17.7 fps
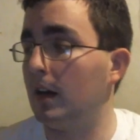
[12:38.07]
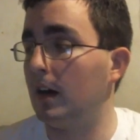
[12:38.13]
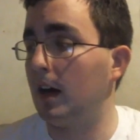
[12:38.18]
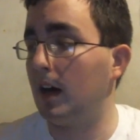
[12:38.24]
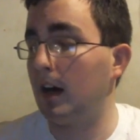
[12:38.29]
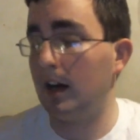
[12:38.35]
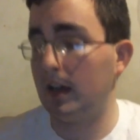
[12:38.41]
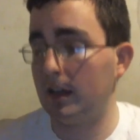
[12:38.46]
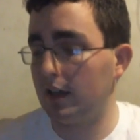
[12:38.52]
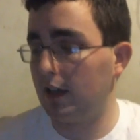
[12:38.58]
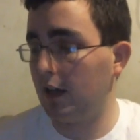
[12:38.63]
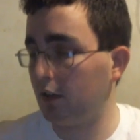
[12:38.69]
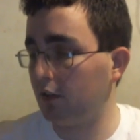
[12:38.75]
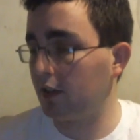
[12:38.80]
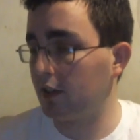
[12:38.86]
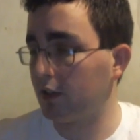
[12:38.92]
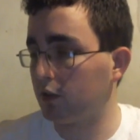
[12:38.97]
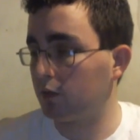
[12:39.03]
Uh, I don't
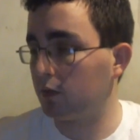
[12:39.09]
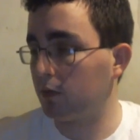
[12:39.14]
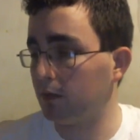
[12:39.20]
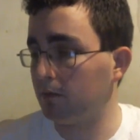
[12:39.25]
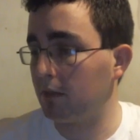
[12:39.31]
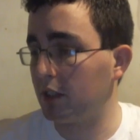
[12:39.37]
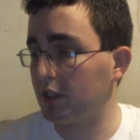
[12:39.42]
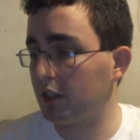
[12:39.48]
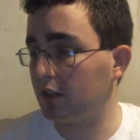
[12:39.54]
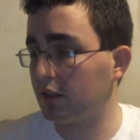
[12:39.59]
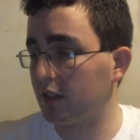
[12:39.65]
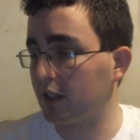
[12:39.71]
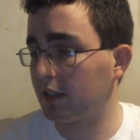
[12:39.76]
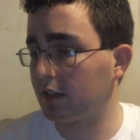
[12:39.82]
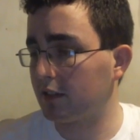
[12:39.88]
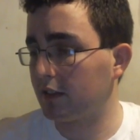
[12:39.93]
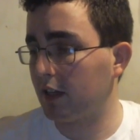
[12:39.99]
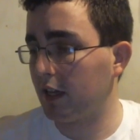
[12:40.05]
think there's really much else I
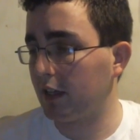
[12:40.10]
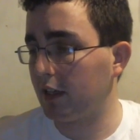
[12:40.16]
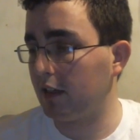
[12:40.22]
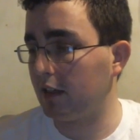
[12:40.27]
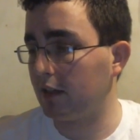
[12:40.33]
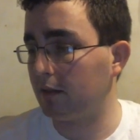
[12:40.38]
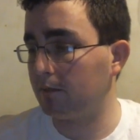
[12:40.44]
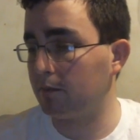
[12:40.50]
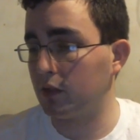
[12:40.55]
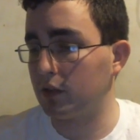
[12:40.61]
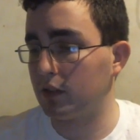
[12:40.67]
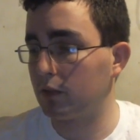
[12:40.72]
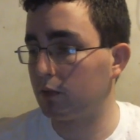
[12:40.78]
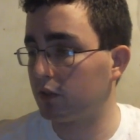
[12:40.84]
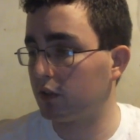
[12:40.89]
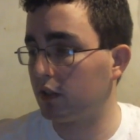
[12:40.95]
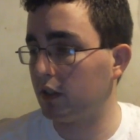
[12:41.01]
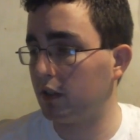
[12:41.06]
can say. The music
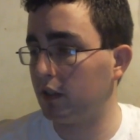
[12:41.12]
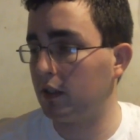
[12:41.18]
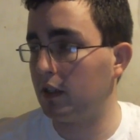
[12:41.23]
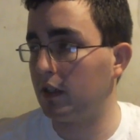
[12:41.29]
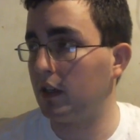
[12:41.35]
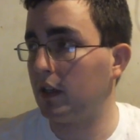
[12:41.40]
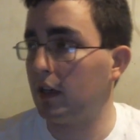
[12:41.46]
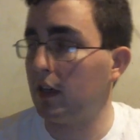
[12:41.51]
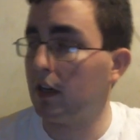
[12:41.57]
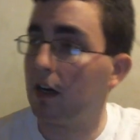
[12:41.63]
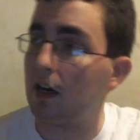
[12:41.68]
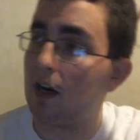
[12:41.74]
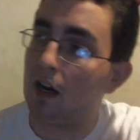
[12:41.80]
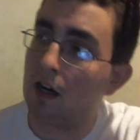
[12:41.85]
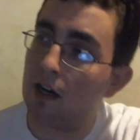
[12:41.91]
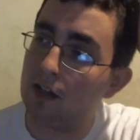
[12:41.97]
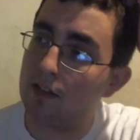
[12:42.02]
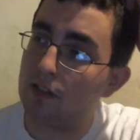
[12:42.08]
was good.
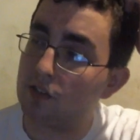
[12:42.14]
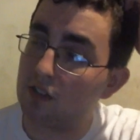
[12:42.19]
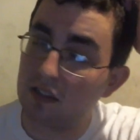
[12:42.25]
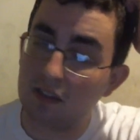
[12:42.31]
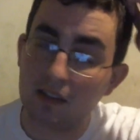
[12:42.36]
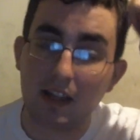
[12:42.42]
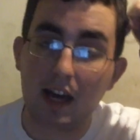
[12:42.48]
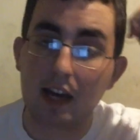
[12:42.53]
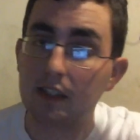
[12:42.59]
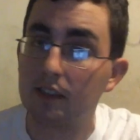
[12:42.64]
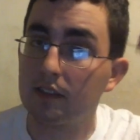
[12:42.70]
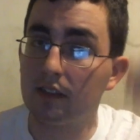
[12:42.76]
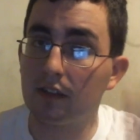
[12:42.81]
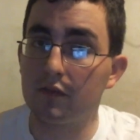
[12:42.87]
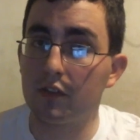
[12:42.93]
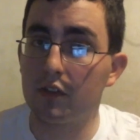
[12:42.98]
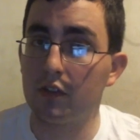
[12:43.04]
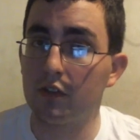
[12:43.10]
Uh, there's a lot of
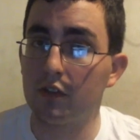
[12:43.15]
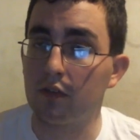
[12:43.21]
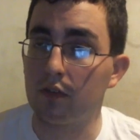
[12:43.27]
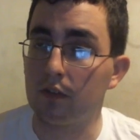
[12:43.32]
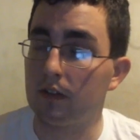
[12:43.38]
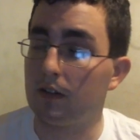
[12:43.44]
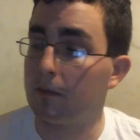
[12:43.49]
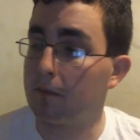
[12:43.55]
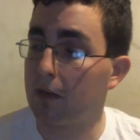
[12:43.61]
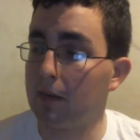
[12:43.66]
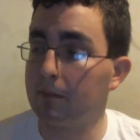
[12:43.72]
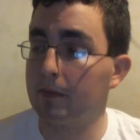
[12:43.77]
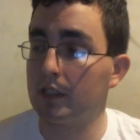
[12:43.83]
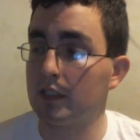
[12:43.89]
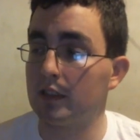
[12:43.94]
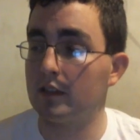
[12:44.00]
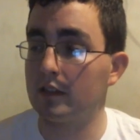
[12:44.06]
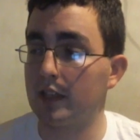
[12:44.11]
stuff to do. In my
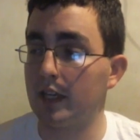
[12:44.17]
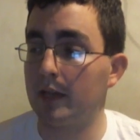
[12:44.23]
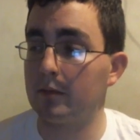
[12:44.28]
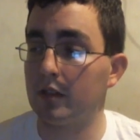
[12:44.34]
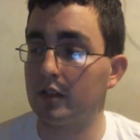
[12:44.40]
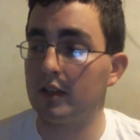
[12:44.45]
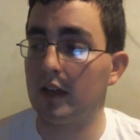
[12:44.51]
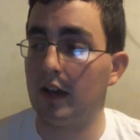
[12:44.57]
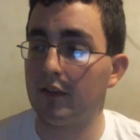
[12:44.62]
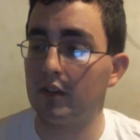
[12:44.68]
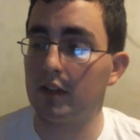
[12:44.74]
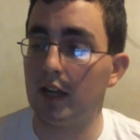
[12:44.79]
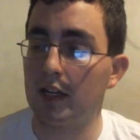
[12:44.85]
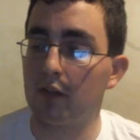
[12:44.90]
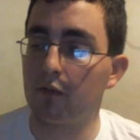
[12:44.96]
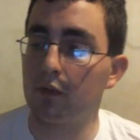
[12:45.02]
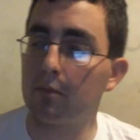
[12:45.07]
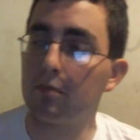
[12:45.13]
opinion, this game does have a lot
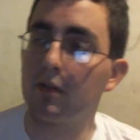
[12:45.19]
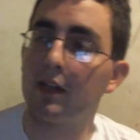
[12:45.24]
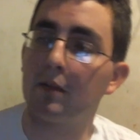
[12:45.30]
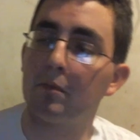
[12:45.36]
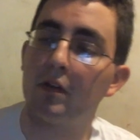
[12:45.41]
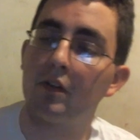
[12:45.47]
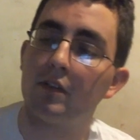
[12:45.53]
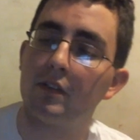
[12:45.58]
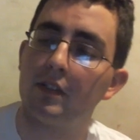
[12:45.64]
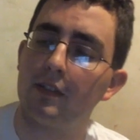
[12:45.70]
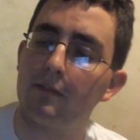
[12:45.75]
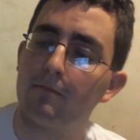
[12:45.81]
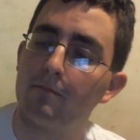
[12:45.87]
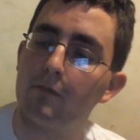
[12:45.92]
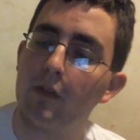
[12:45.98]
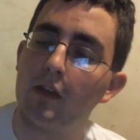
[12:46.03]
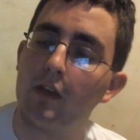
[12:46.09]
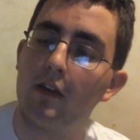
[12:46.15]
of replayability.
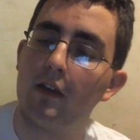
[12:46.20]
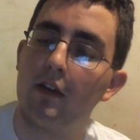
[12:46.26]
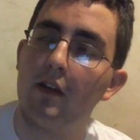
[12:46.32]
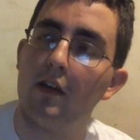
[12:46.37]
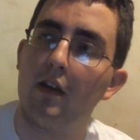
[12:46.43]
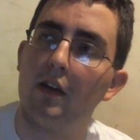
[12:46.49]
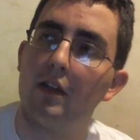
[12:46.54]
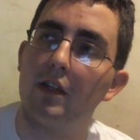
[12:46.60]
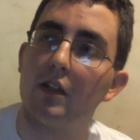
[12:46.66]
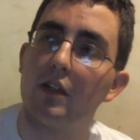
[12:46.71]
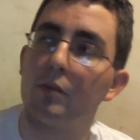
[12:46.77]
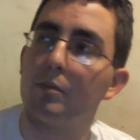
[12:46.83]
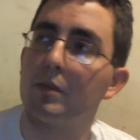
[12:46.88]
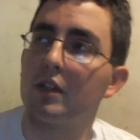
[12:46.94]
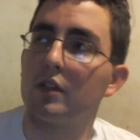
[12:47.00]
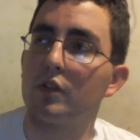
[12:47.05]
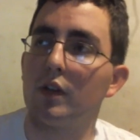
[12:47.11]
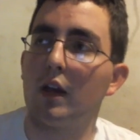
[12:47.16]
You know,
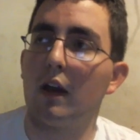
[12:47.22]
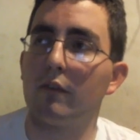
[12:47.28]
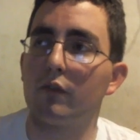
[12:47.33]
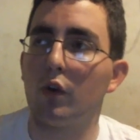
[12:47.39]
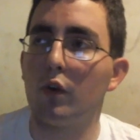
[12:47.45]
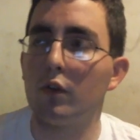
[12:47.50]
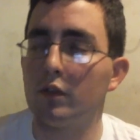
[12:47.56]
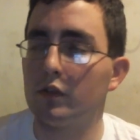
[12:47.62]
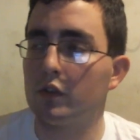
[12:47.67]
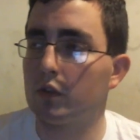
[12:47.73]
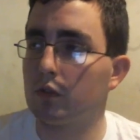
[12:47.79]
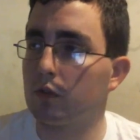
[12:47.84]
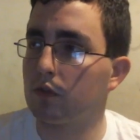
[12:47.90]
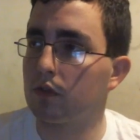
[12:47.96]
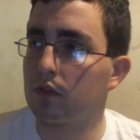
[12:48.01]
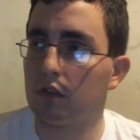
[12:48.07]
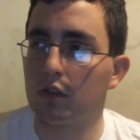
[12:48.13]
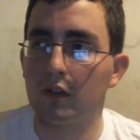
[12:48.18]
because you have golden
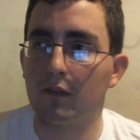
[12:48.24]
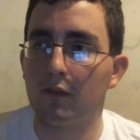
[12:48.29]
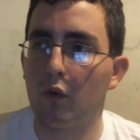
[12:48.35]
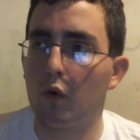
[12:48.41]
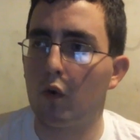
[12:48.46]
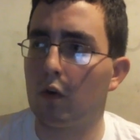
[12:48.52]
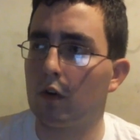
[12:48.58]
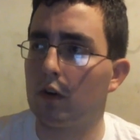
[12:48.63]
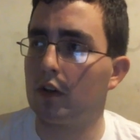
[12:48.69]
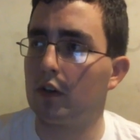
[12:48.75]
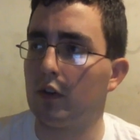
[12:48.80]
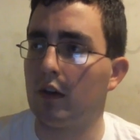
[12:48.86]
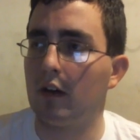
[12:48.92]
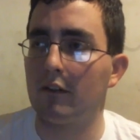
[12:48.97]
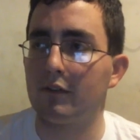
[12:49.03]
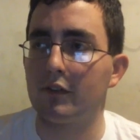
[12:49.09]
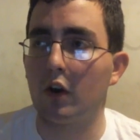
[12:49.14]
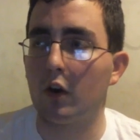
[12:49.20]
screws to look for, you
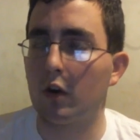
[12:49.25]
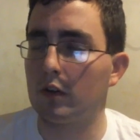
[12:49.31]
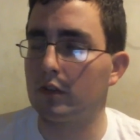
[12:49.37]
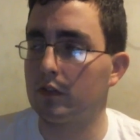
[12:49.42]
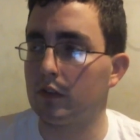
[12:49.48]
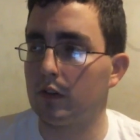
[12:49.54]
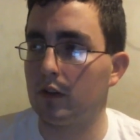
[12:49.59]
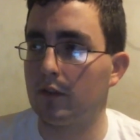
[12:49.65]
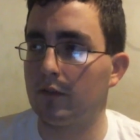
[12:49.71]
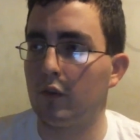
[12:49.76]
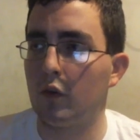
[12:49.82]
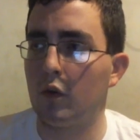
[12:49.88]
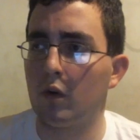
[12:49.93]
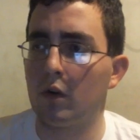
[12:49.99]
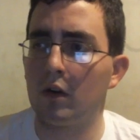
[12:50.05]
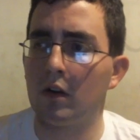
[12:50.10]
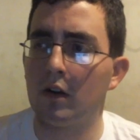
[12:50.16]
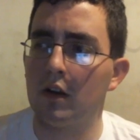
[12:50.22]
have cards to look
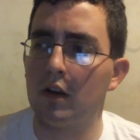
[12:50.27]
for,